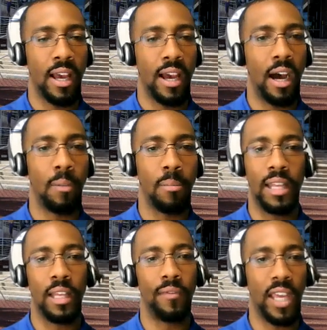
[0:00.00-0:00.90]

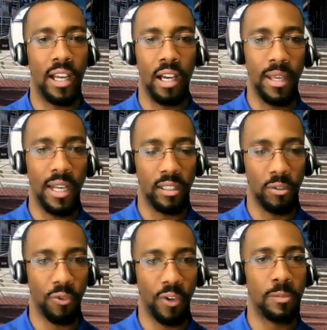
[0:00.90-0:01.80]
and if they come in as a
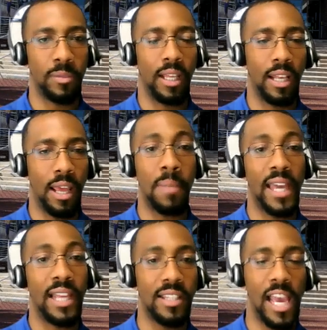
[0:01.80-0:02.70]
freshman and they
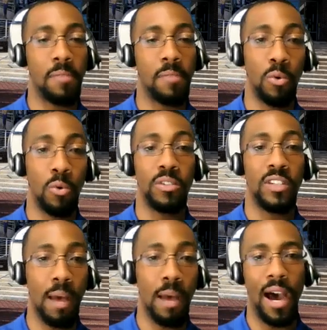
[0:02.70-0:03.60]
maintain
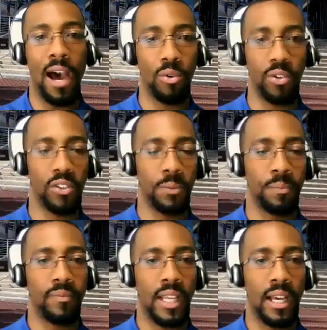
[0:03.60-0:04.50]
full-time hours
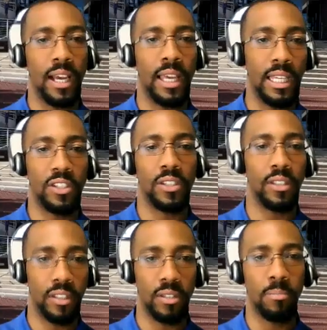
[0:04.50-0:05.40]
each
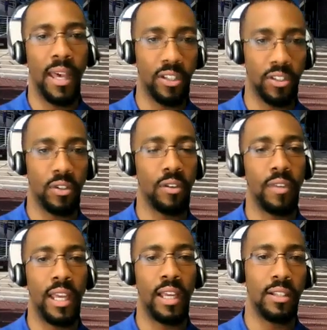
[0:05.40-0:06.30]
semester,
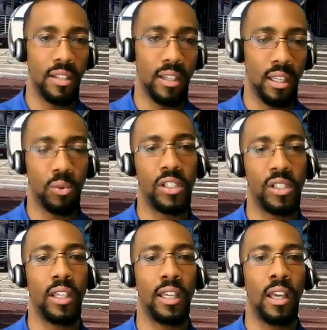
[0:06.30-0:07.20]
they
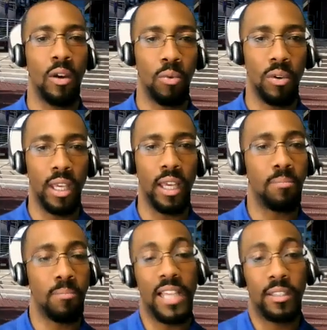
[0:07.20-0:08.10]
continuously will
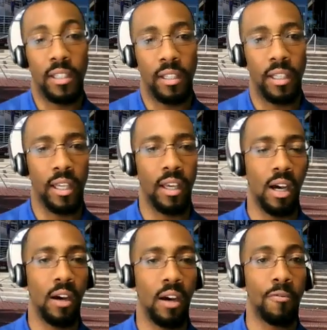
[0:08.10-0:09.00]
get basically
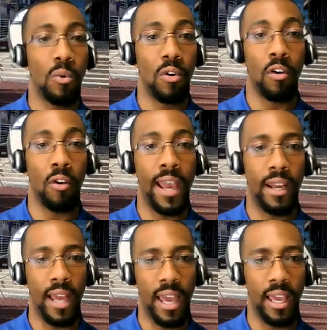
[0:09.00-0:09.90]
full grant
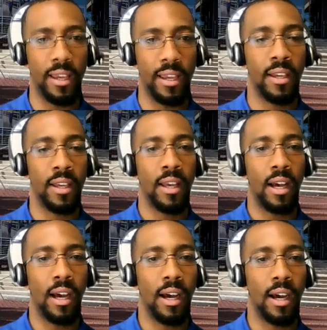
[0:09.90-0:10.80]
aid
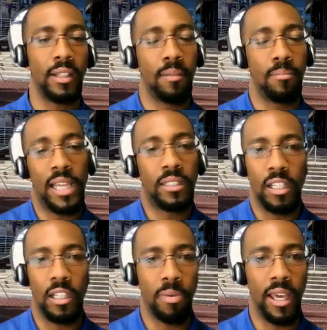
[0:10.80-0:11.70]
that
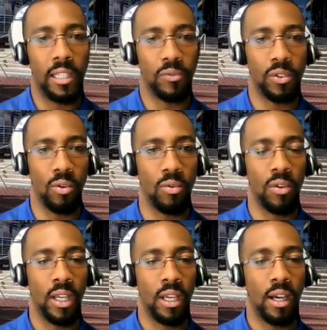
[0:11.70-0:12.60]
basically pays for school.
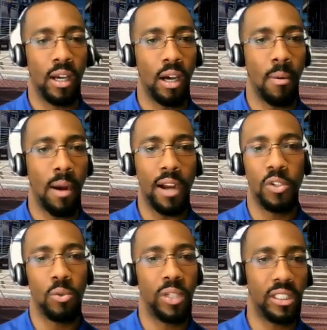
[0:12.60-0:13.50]
Our
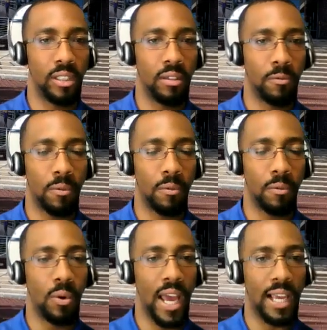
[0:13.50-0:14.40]
tuition for
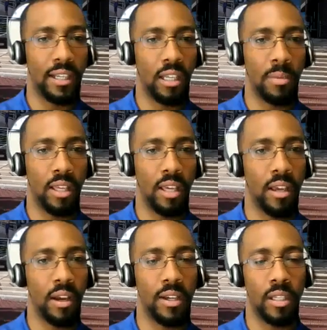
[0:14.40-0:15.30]
full academic
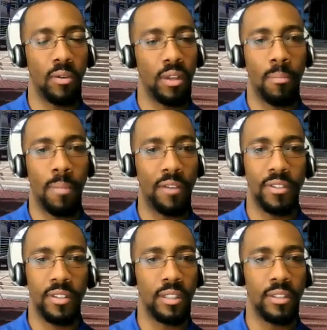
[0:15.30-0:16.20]
year is only about
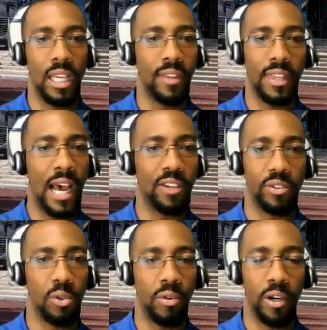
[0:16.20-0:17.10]

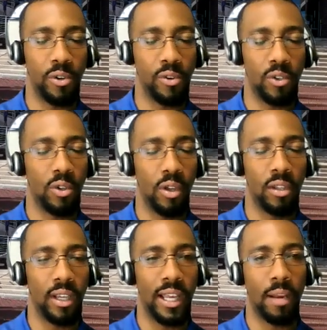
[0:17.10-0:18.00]
7,200. So you're
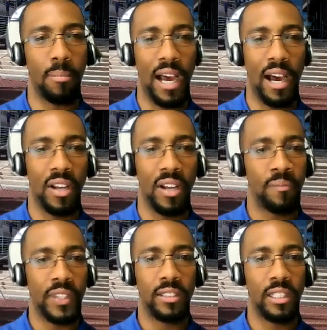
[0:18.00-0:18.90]
only looking at about
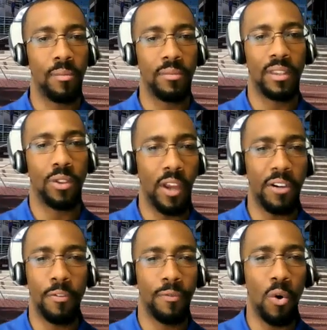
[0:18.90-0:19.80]

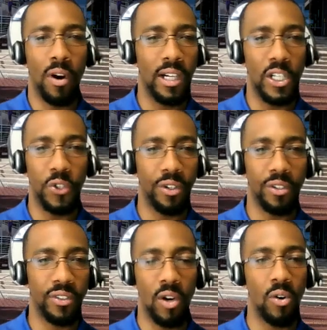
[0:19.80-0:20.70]
3,400
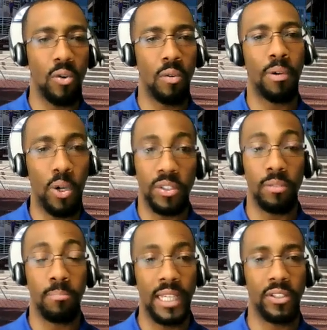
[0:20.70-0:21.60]
or so per
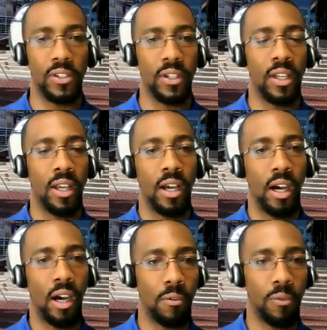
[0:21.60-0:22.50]
semester
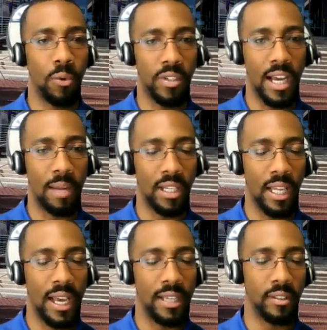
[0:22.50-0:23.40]
for full-time
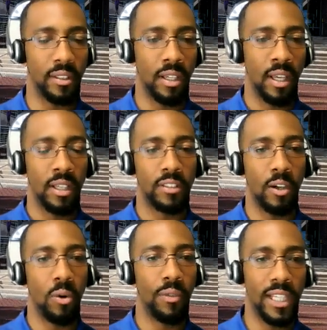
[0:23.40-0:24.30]
classes.
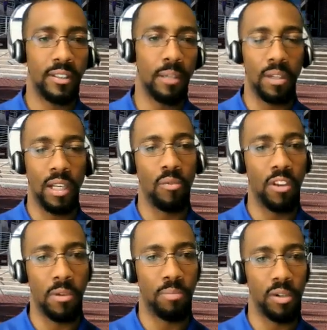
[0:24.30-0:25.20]
So that's something that
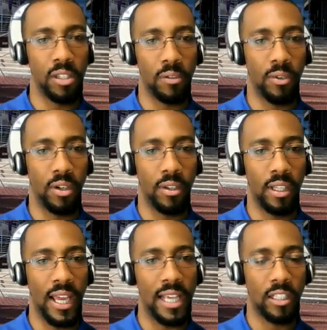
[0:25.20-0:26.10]
we've been pushing for
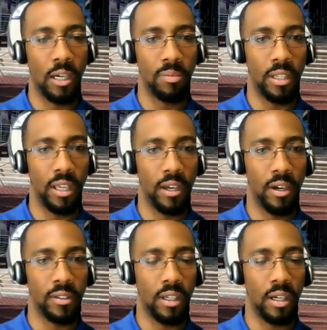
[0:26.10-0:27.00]
the last couple of
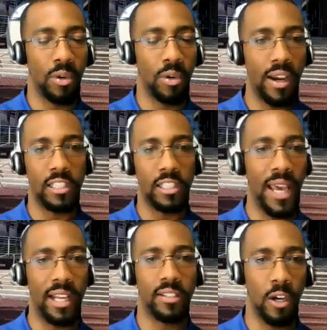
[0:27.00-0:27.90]
years. We are a
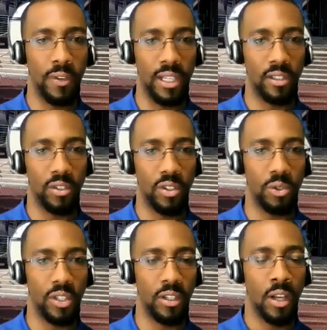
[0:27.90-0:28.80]
Hispanic serving
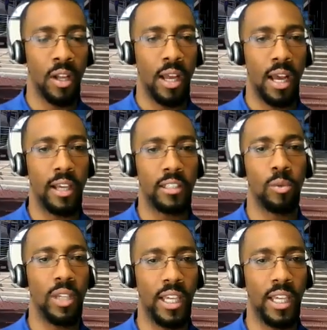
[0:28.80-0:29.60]
institution, so we